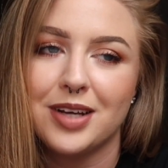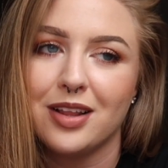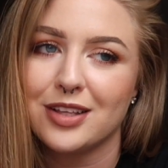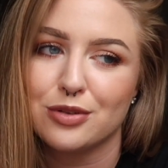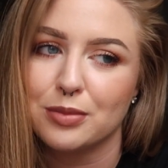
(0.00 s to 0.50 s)

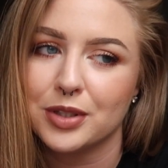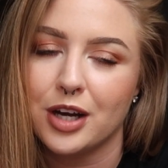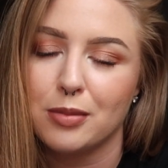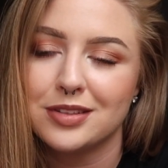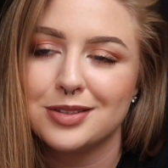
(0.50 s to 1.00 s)
I'll answer them in the
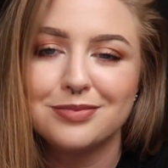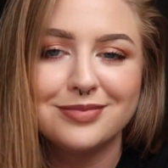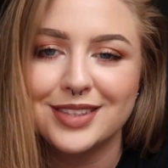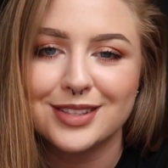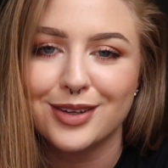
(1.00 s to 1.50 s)
comments
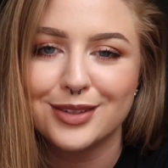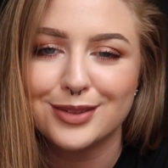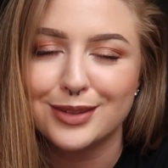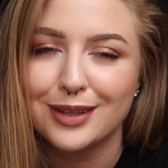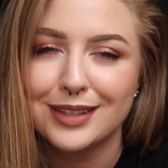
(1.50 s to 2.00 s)
as long as
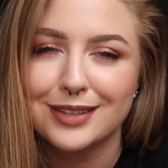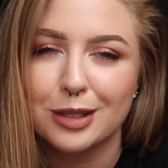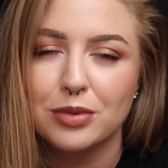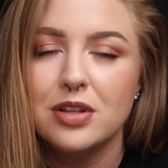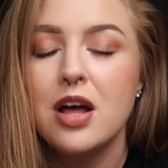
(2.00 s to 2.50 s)
they're not like
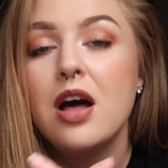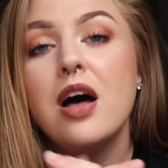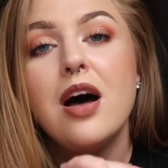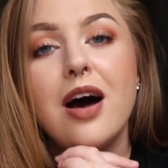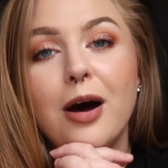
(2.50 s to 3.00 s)
terrible.
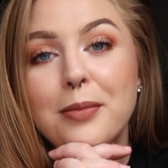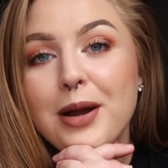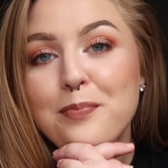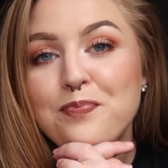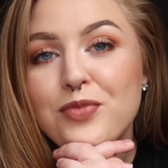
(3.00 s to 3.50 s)
But
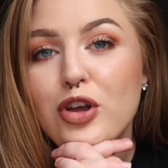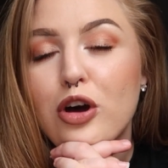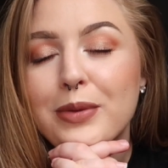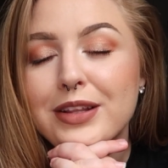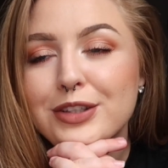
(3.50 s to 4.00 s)
yeah,
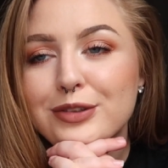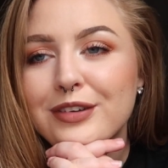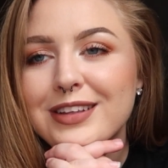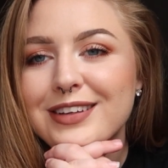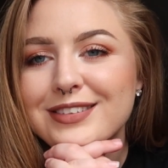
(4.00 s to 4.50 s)
all my links to
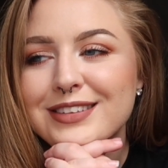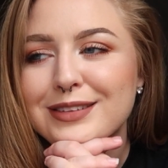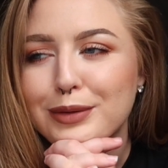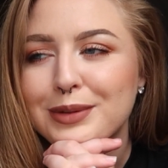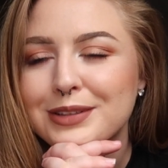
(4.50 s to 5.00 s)
everything else
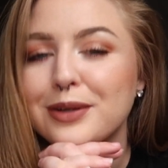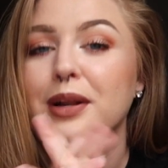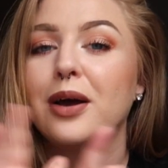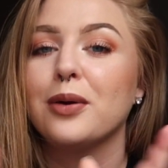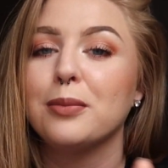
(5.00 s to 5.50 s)
as always are
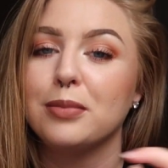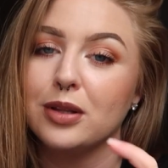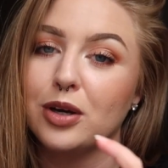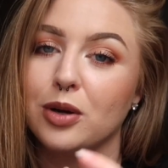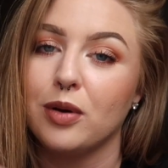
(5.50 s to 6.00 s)
down
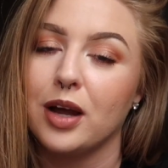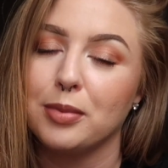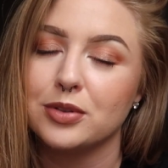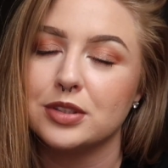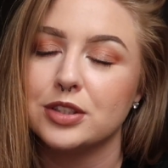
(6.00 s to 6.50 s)
below. I
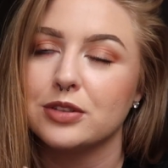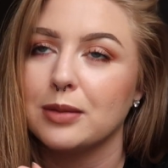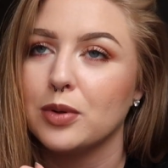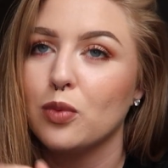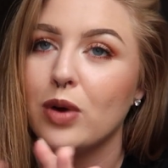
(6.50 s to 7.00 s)
post on
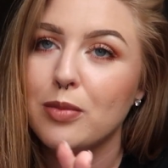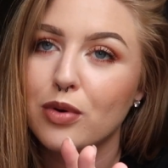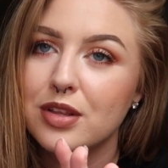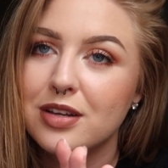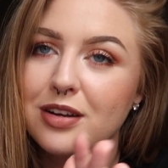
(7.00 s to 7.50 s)
Instagram way
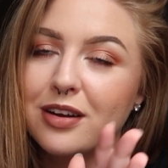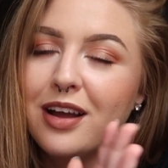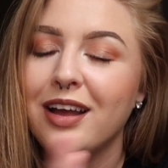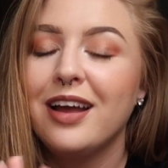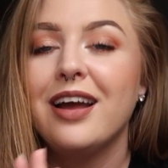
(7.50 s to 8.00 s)
more than here,
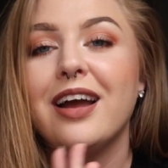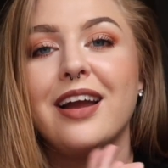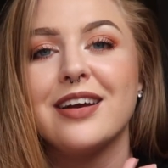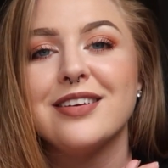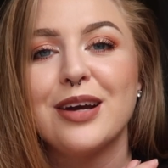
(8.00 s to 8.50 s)

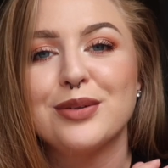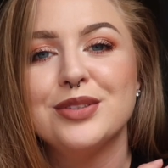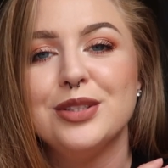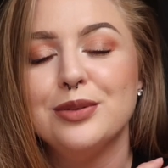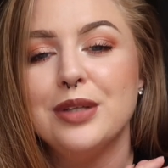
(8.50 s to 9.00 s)
and I will
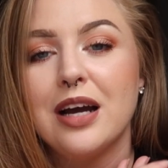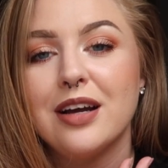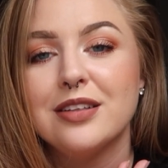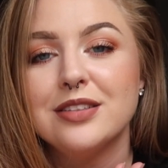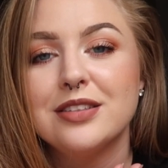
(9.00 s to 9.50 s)
see you
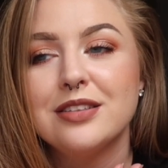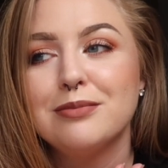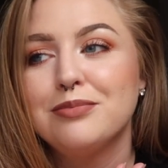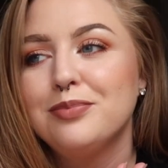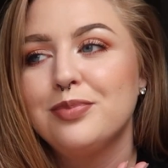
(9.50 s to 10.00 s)
guys,
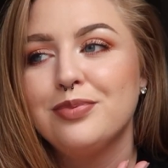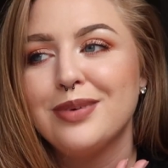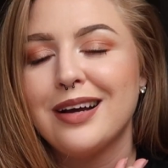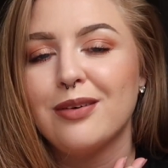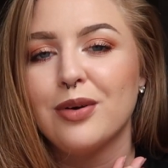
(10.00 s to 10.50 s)

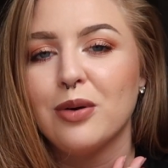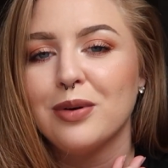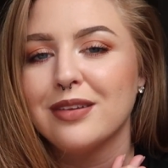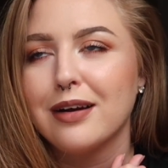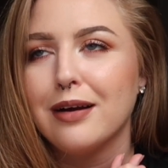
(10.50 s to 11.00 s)
I don't know,
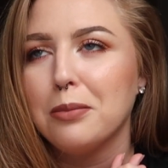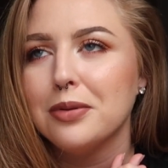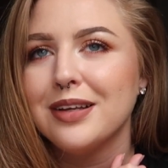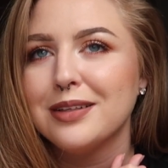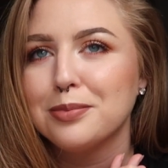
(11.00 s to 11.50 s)
in like a
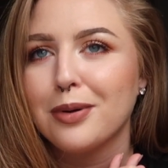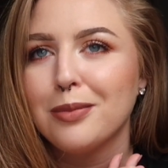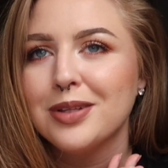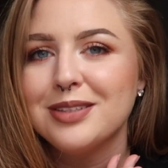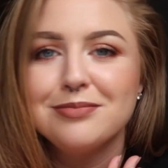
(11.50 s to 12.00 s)
couple days
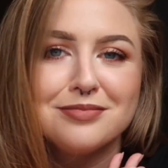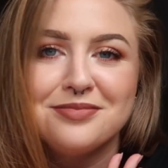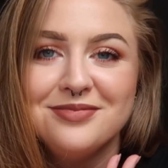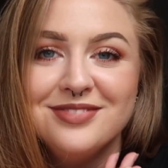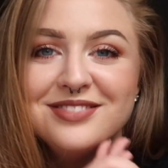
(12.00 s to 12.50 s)
probably.
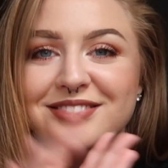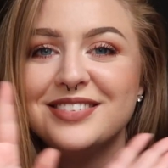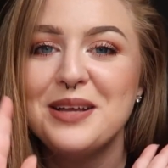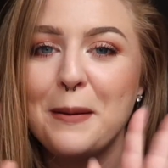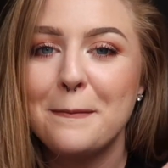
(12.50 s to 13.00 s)

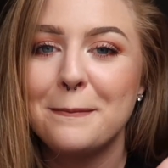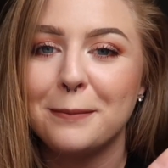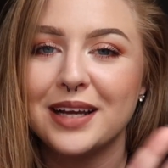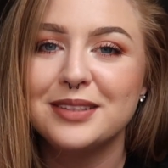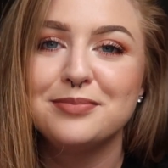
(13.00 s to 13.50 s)

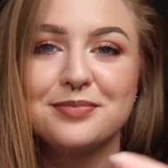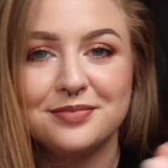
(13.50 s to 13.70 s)
Bye.